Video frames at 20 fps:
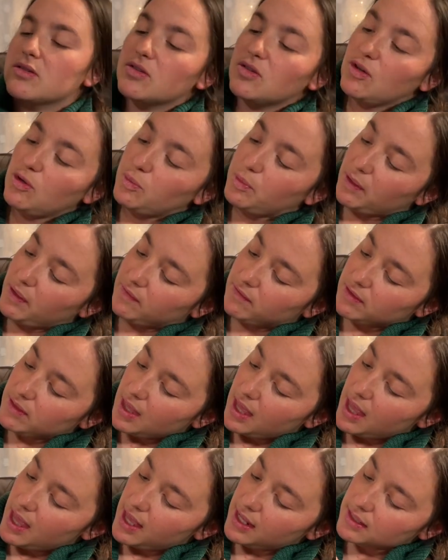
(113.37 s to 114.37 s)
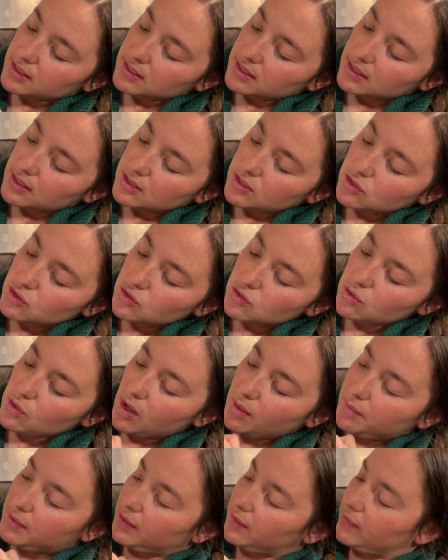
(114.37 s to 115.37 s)
scoop of that
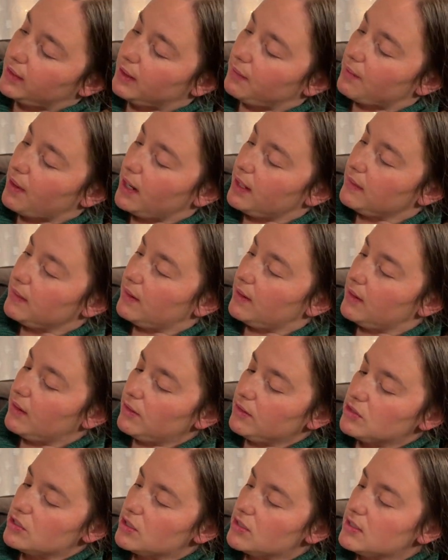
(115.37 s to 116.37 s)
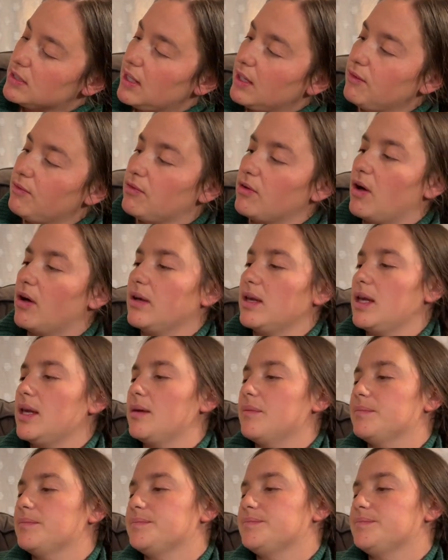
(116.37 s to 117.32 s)
strawberry right there, just like Froggy.